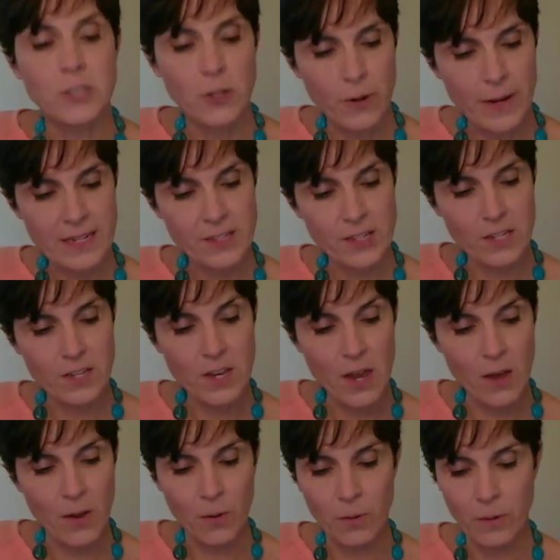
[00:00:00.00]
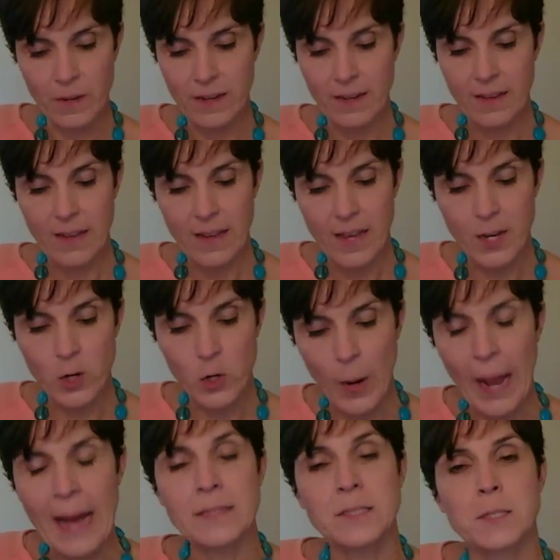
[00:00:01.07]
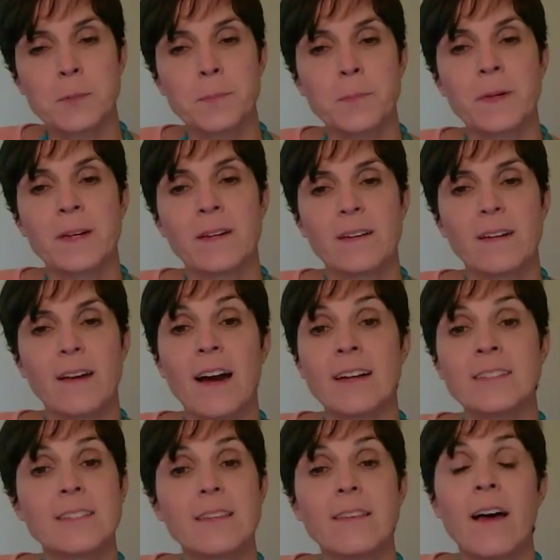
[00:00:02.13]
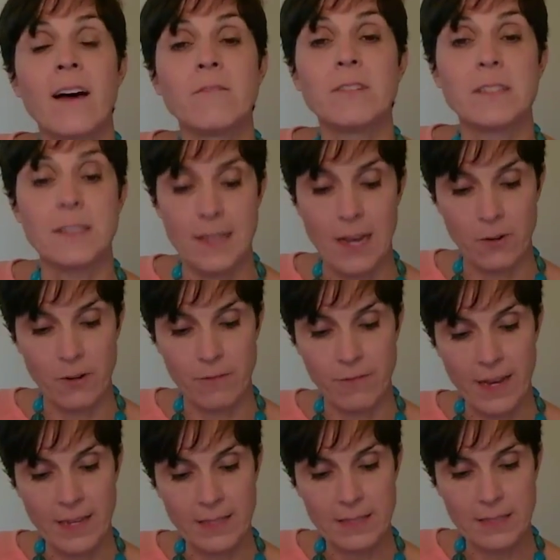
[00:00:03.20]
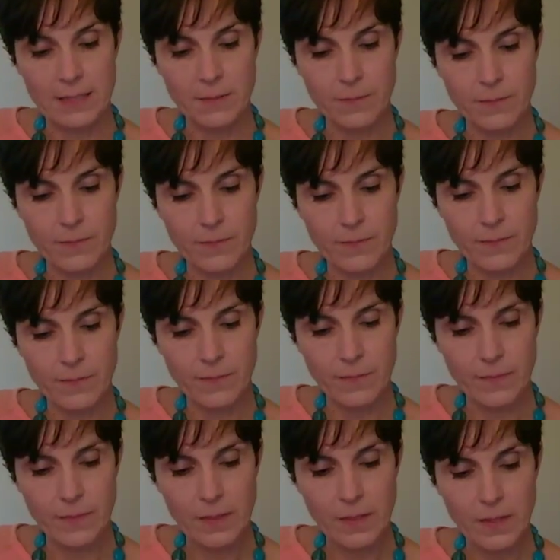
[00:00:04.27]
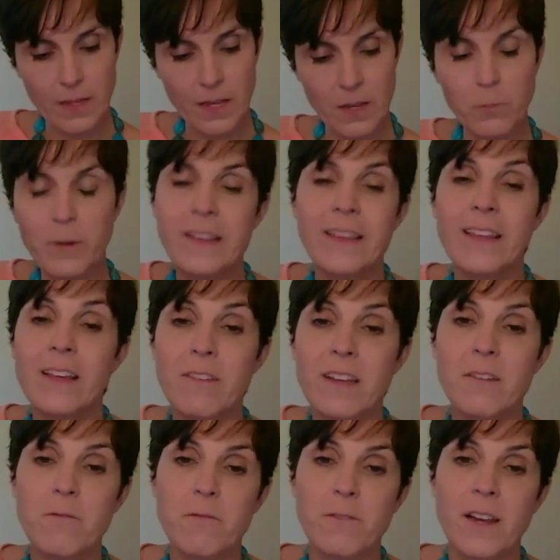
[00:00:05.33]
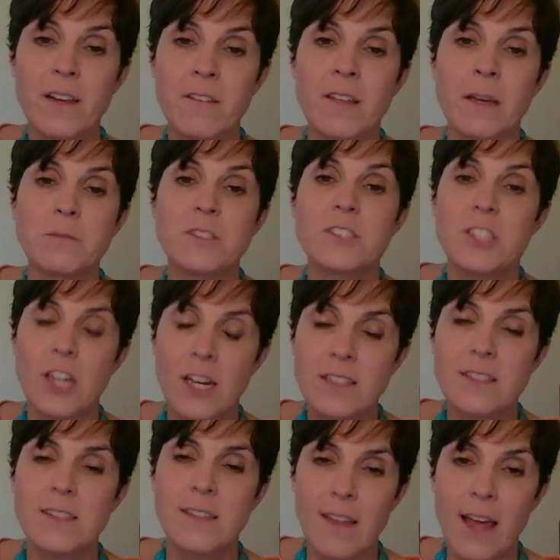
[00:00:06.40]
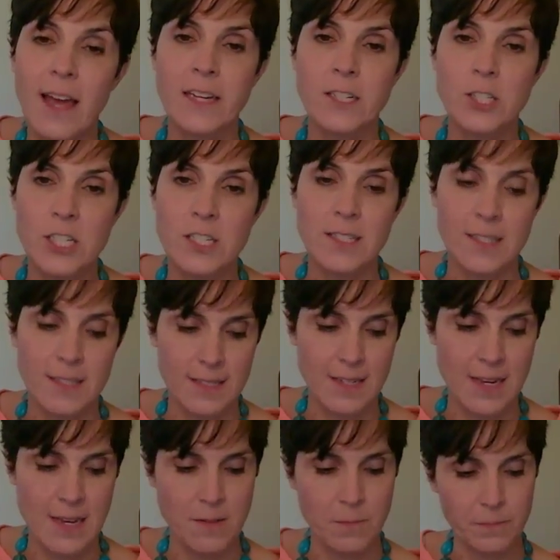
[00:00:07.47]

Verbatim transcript: going to know and grasp God's love and sacrifice? If we live it in front of them, just like Jesus did.